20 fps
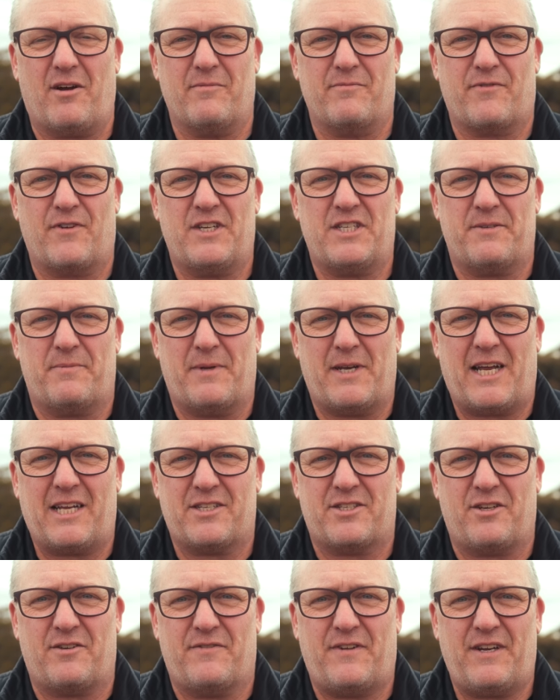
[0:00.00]
I'm Fritz
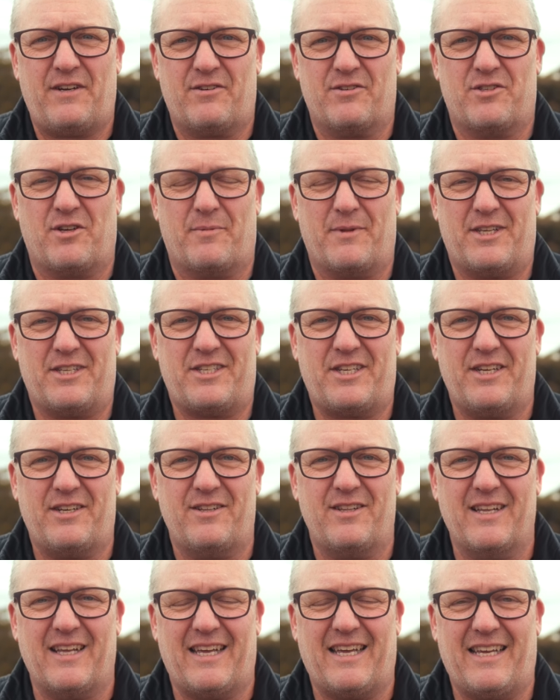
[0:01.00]
Manatsoff here on top of this
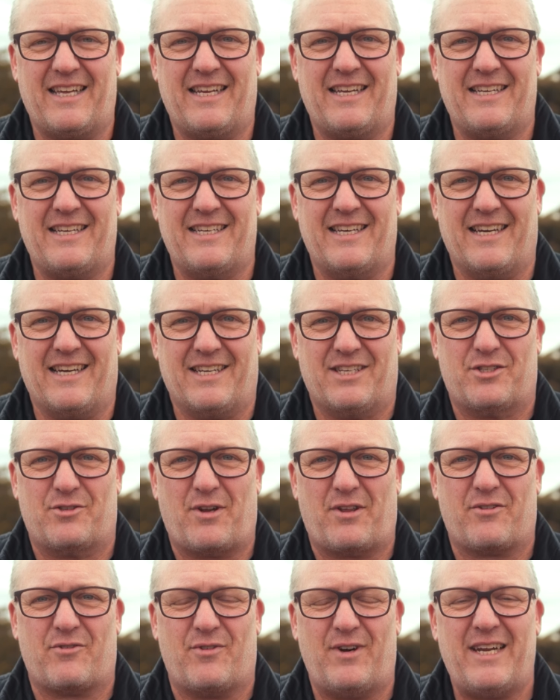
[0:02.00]
hill in
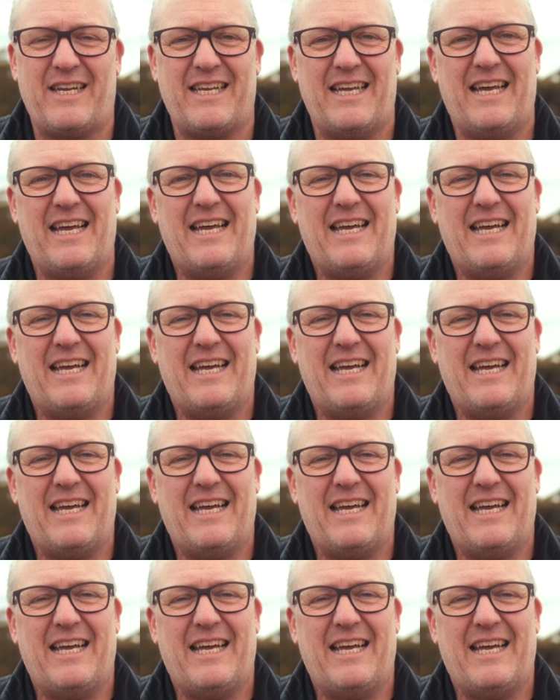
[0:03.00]
Strathcreek.